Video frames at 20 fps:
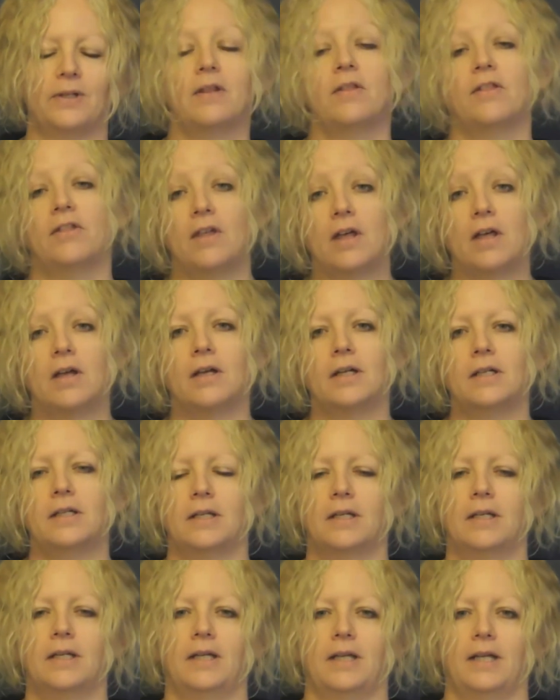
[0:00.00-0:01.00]
And third
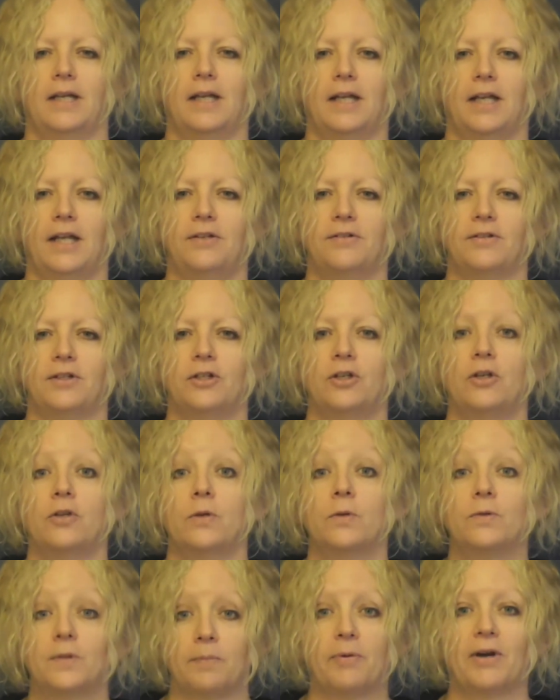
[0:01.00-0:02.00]
is that you
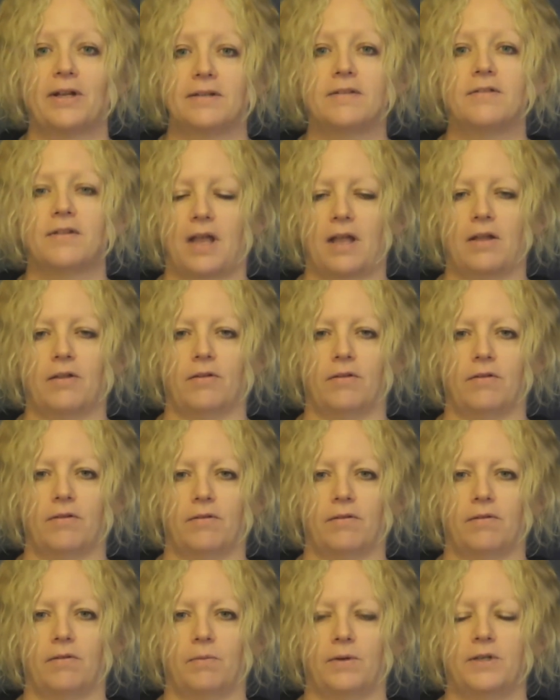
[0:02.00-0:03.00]
use the present
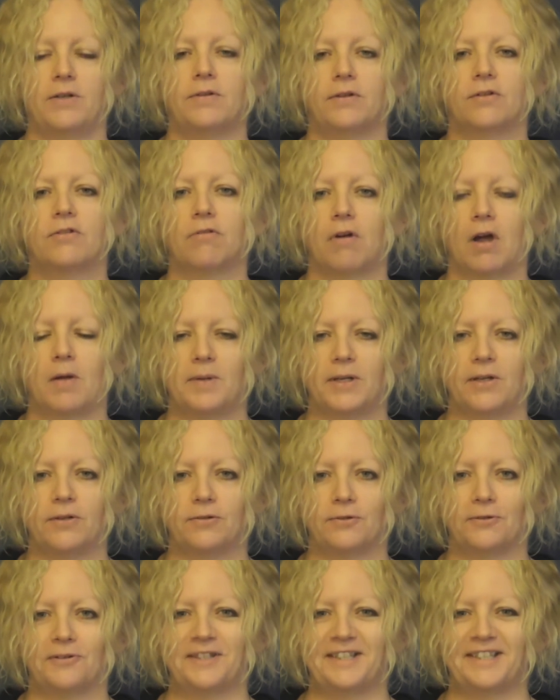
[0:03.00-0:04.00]
tense when you're describing your
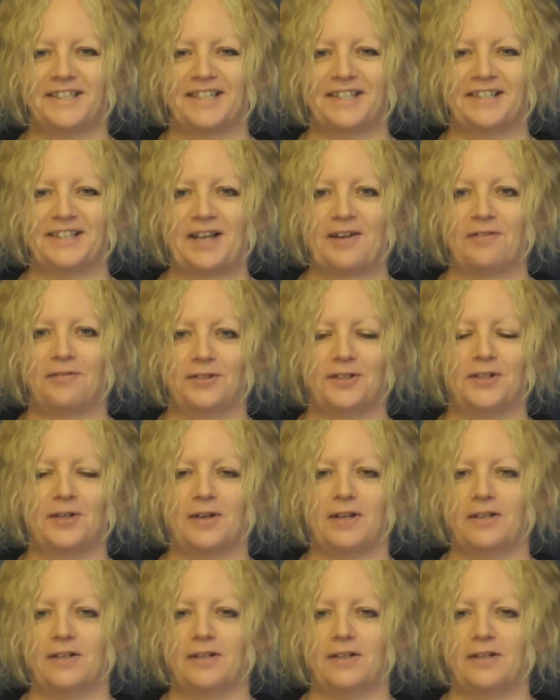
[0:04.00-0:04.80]
story to yourself and